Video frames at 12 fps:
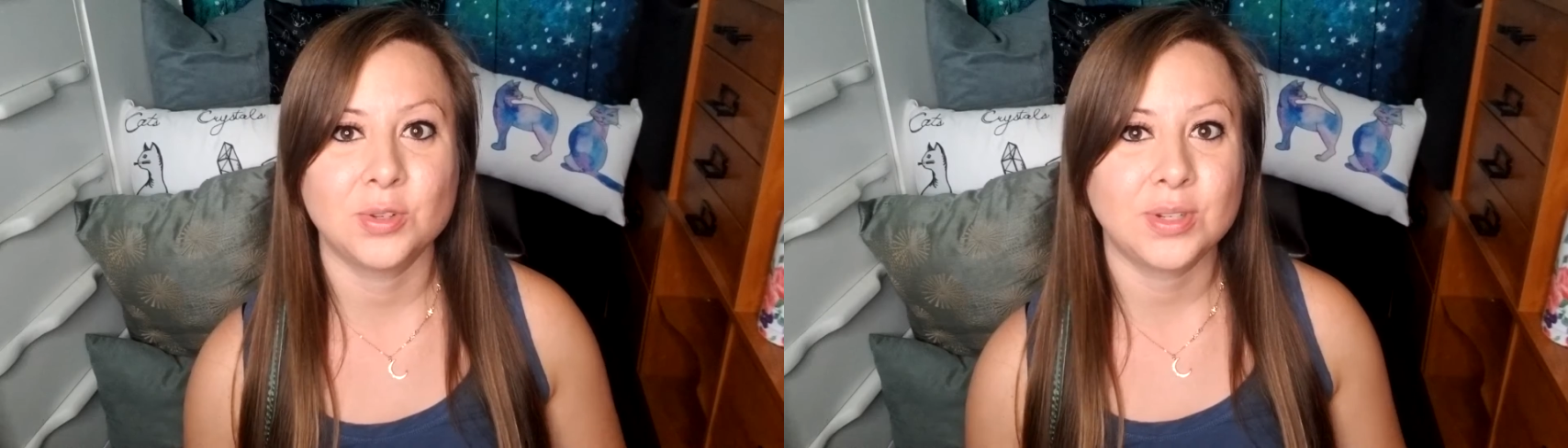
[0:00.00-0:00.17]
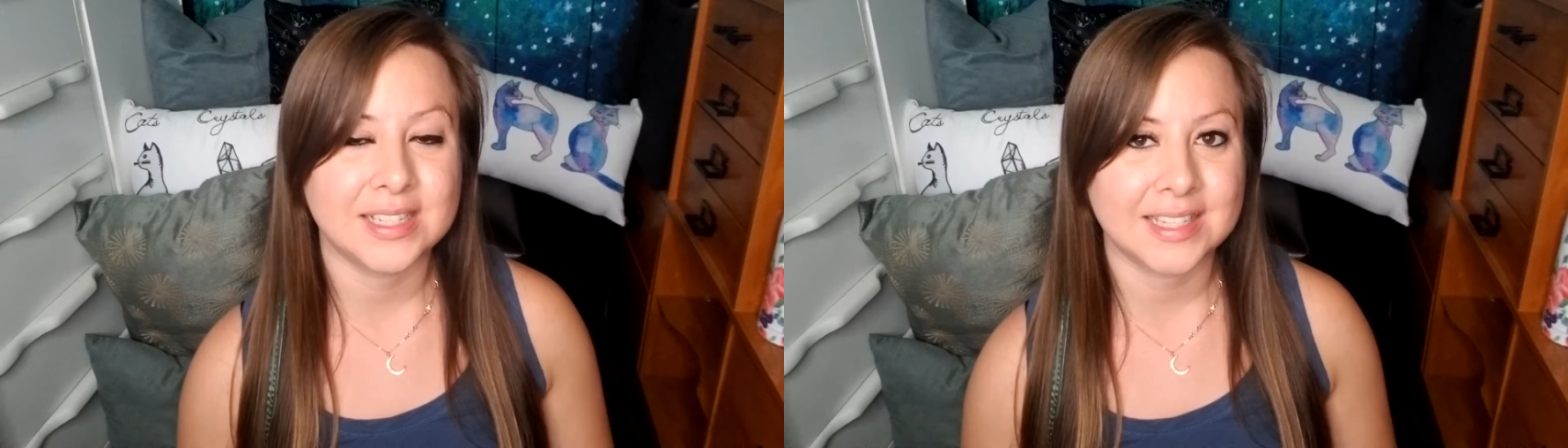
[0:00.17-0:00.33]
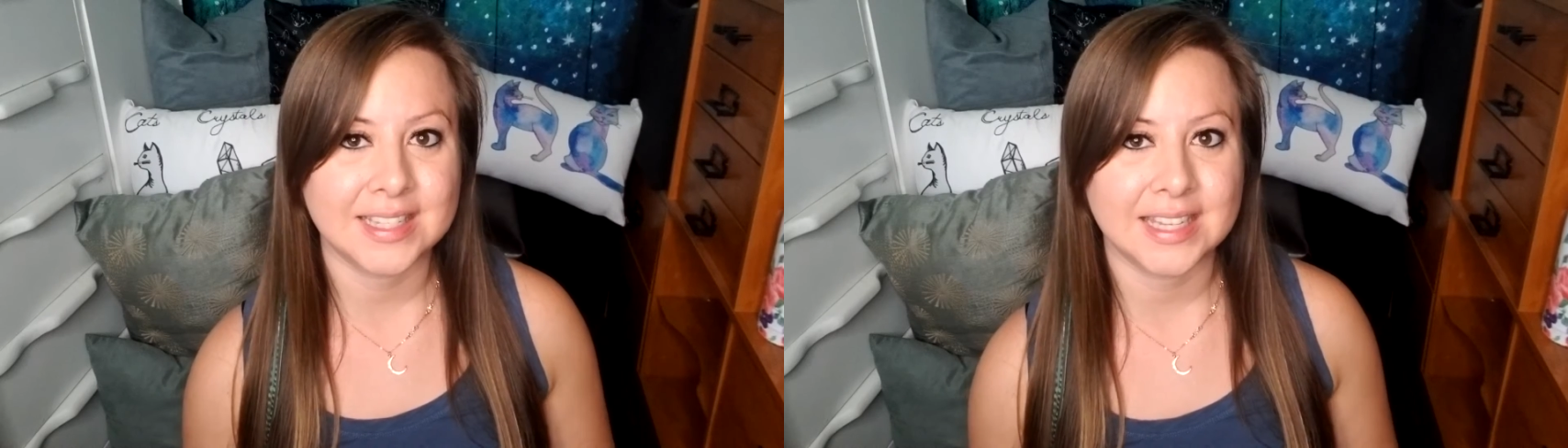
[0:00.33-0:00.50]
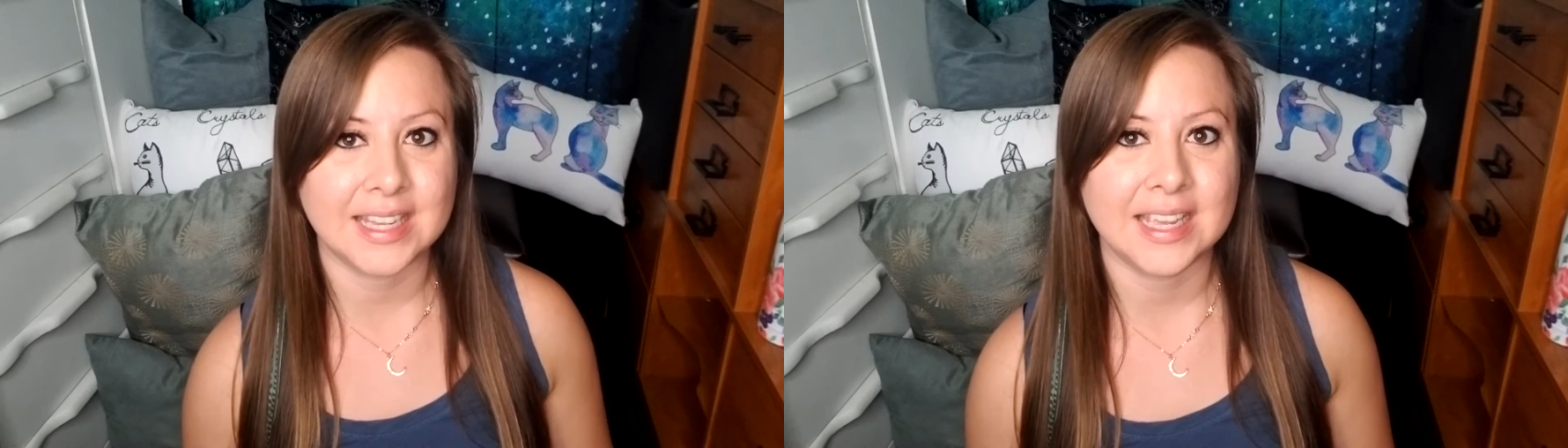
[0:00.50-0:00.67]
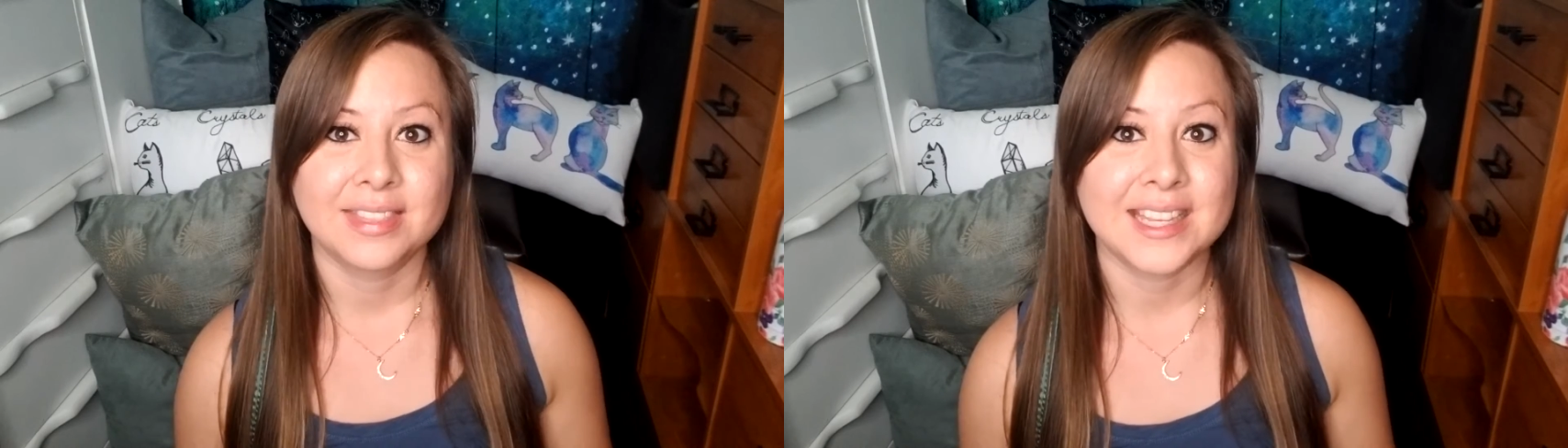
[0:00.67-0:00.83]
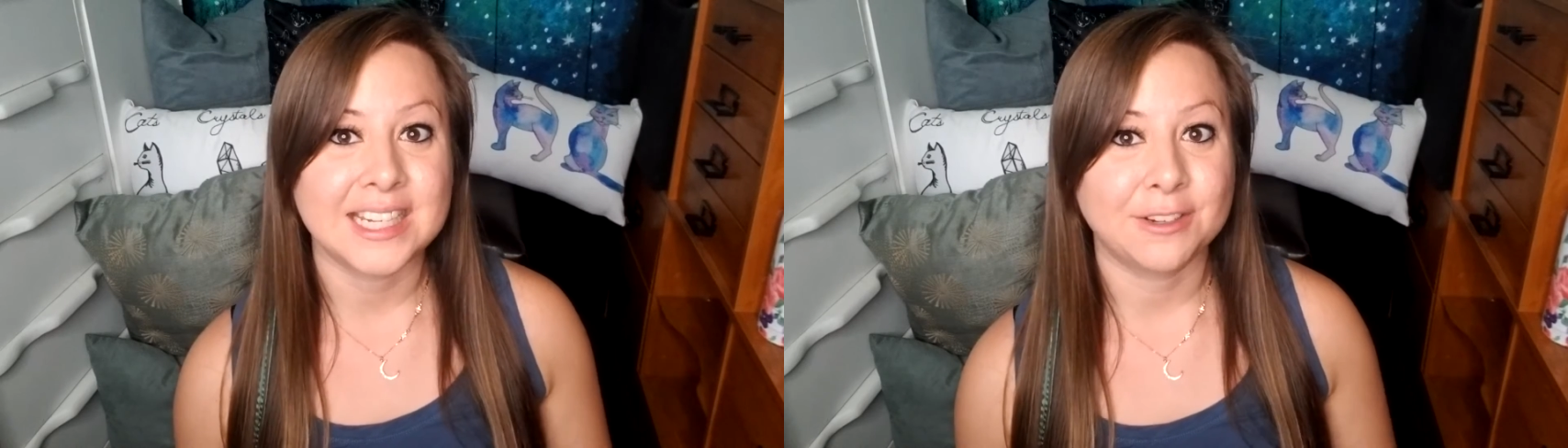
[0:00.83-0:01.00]
you can
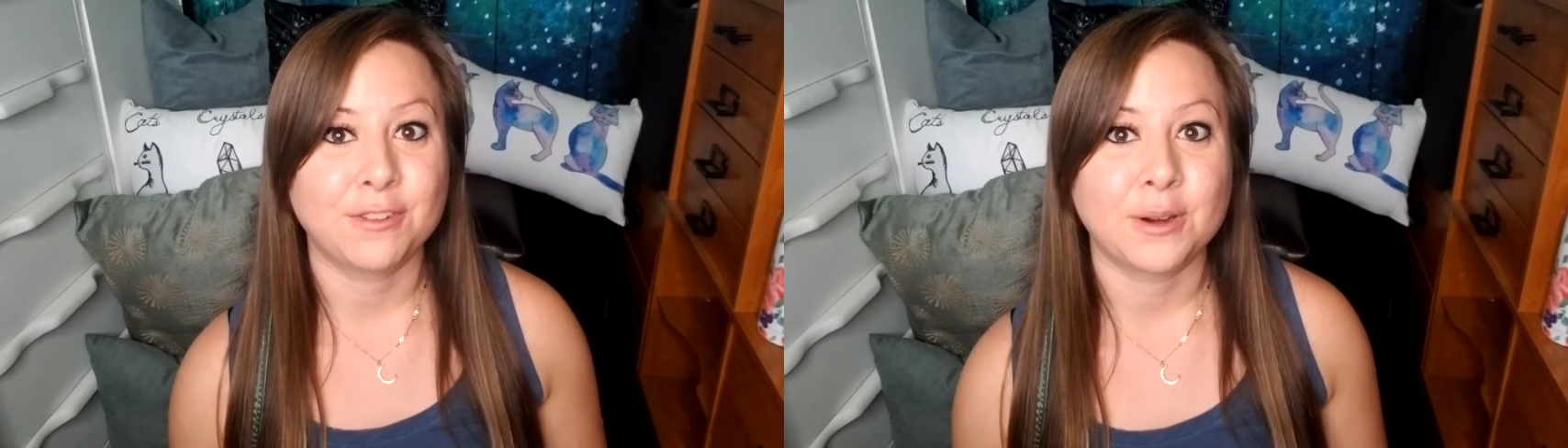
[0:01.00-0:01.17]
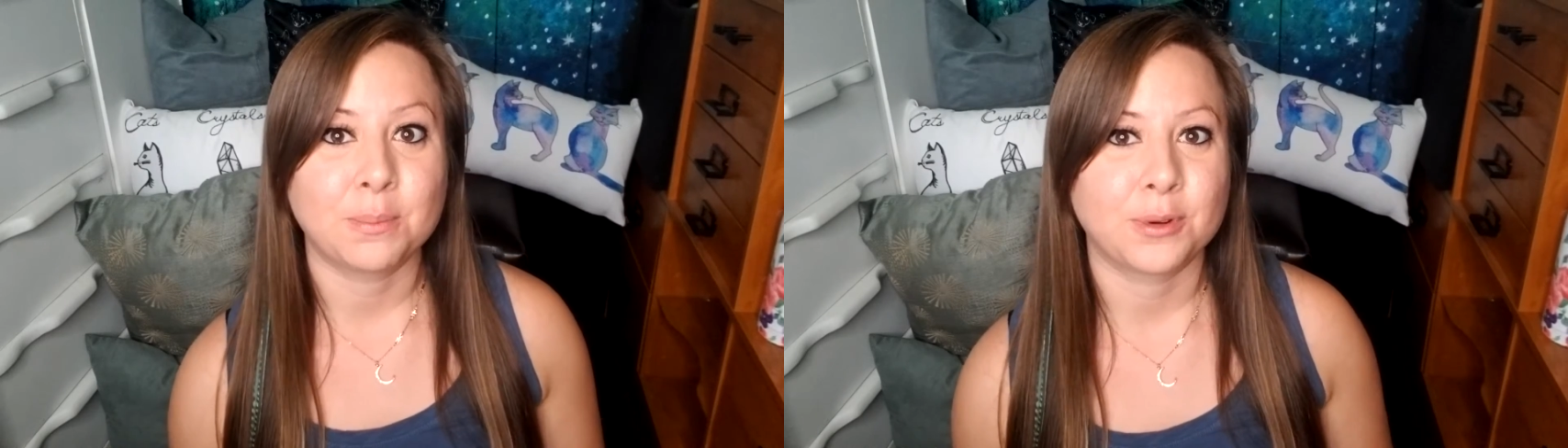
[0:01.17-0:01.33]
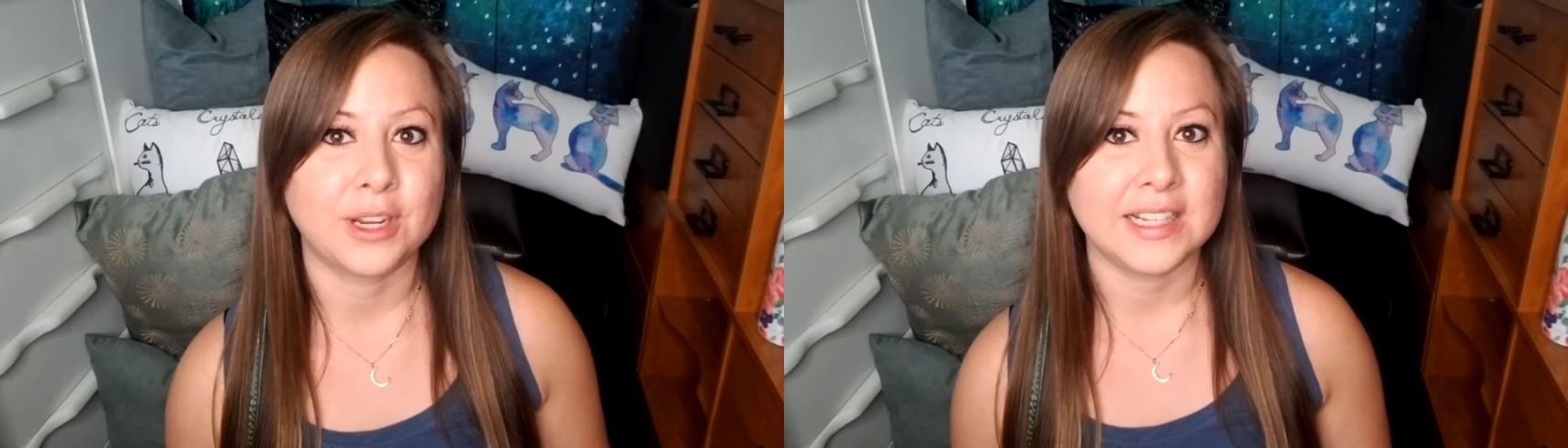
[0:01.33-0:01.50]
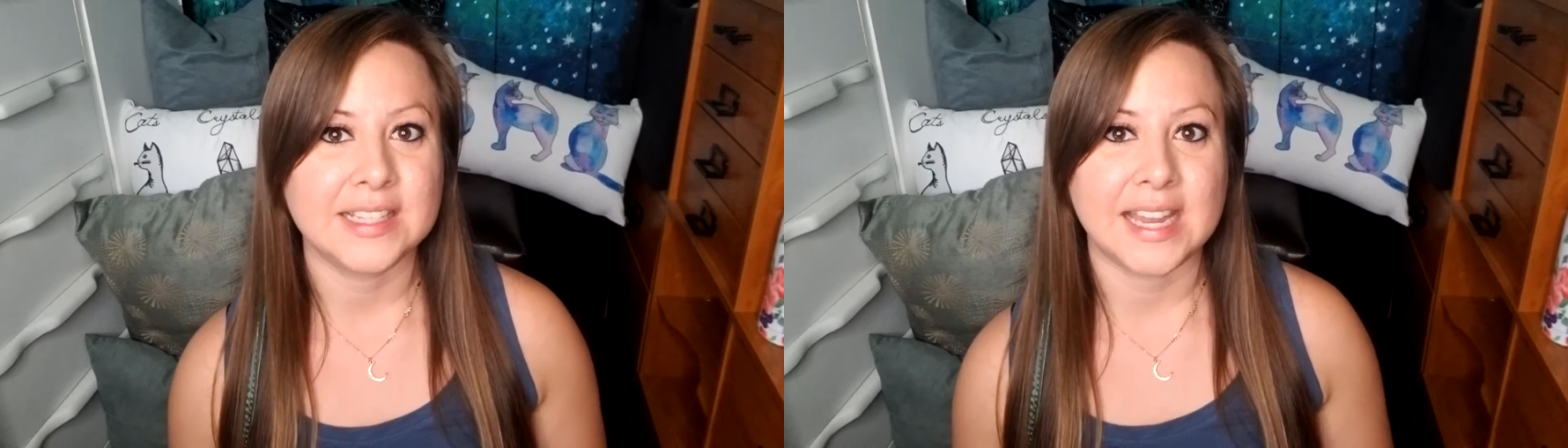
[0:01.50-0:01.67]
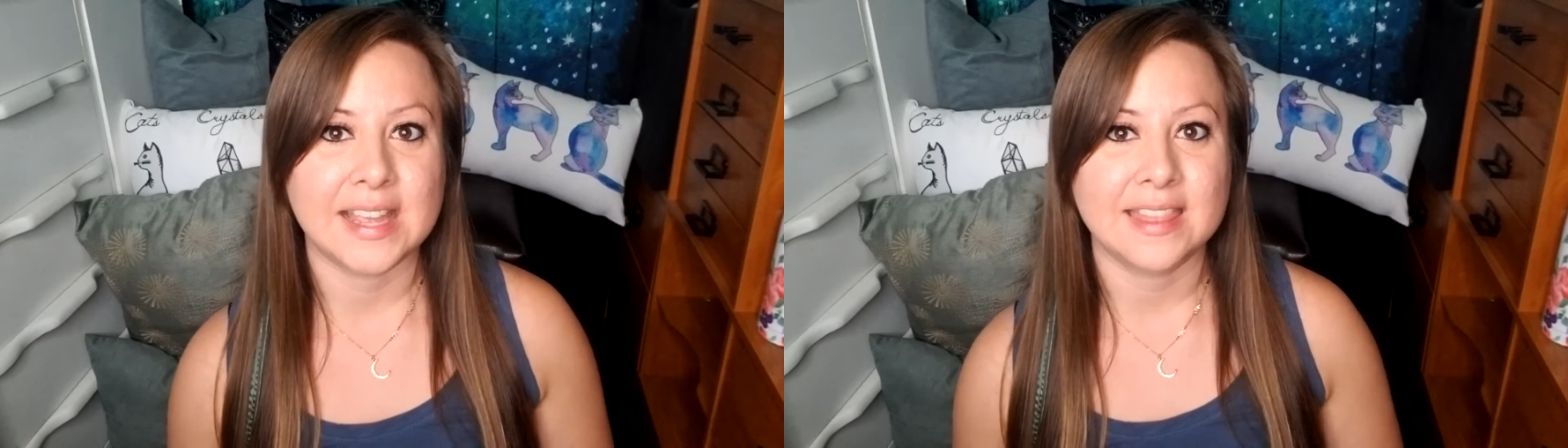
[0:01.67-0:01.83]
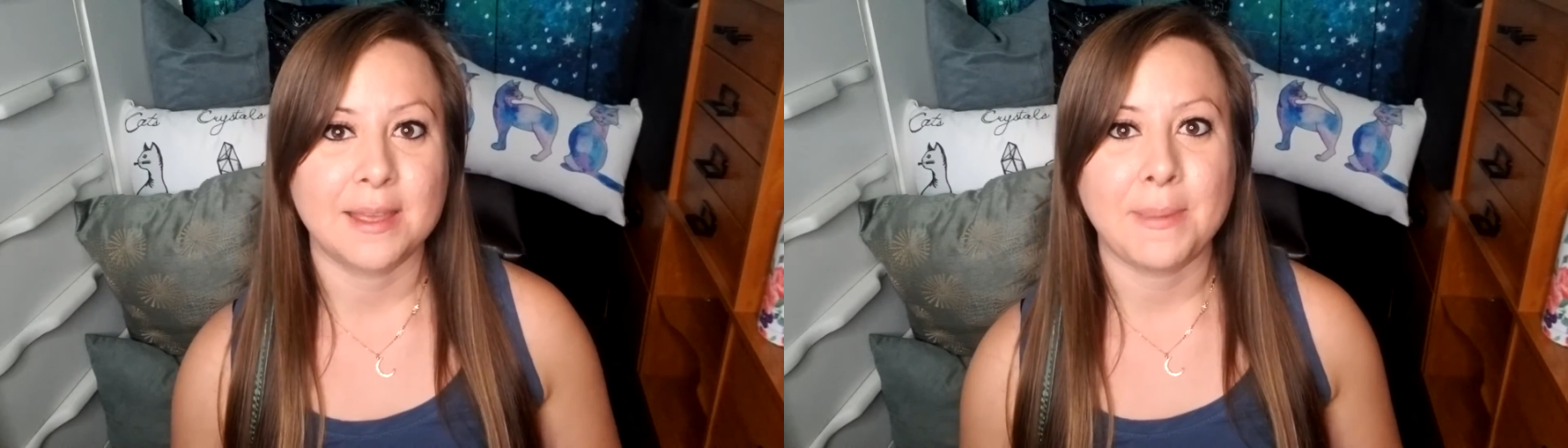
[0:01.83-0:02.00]
see the different breeds
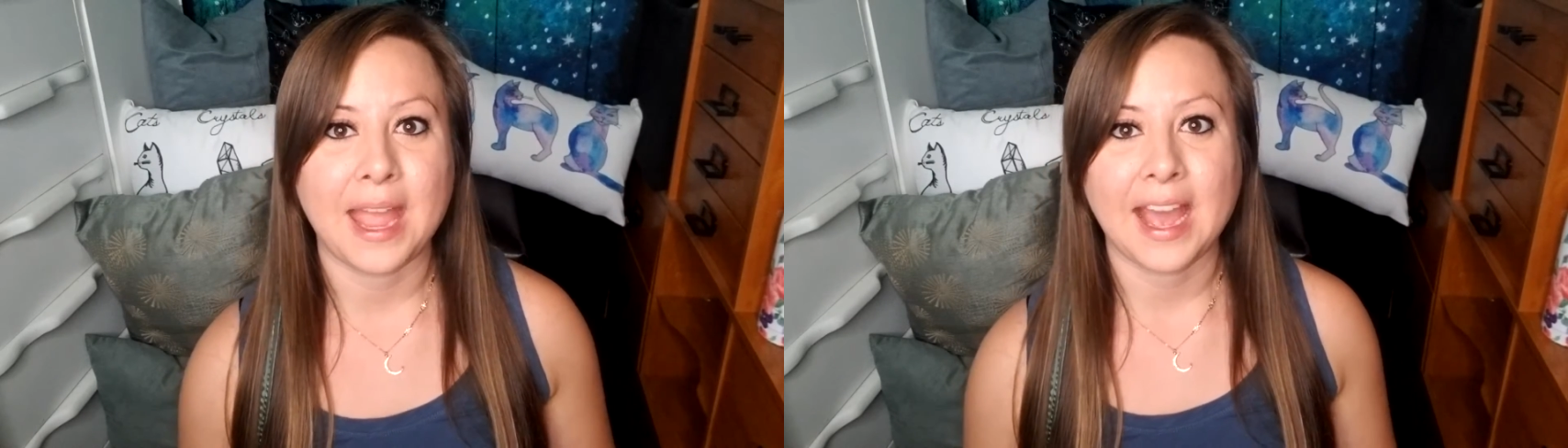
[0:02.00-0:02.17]
in them